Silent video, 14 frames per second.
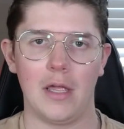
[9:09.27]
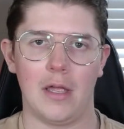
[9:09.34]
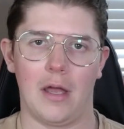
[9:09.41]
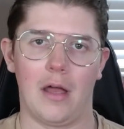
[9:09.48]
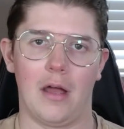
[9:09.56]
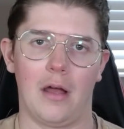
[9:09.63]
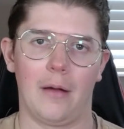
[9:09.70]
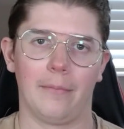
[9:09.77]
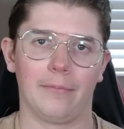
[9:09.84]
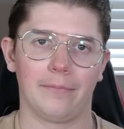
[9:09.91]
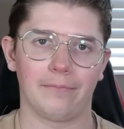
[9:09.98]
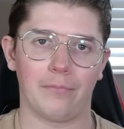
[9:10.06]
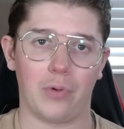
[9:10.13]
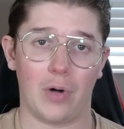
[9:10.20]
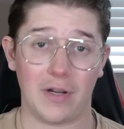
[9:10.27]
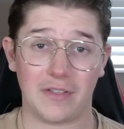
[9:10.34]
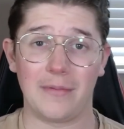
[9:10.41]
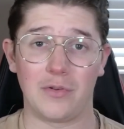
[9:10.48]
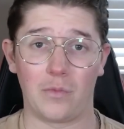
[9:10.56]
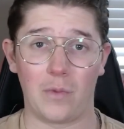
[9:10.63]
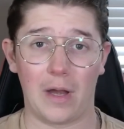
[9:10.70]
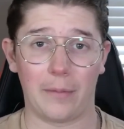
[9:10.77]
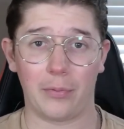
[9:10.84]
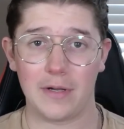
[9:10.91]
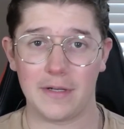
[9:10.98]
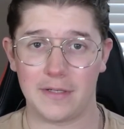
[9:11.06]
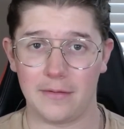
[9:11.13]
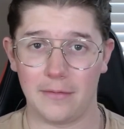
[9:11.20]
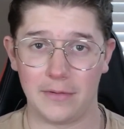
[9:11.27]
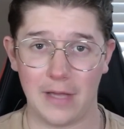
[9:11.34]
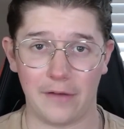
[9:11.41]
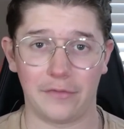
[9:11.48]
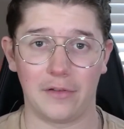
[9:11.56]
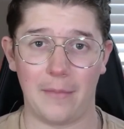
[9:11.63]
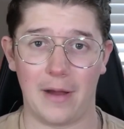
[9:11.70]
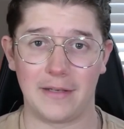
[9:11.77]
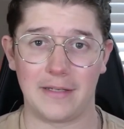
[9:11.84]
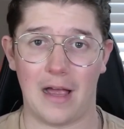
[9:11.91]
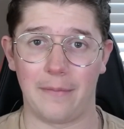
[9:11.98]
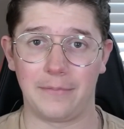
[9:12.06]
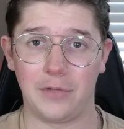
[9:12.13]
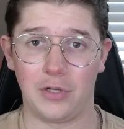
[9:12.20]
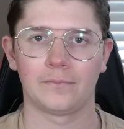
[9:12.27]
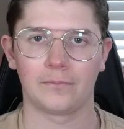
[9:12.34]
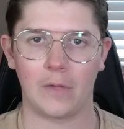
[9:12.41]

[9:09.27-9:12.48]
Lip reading: Pricelabs and Rankbreeze, definitely my top 2.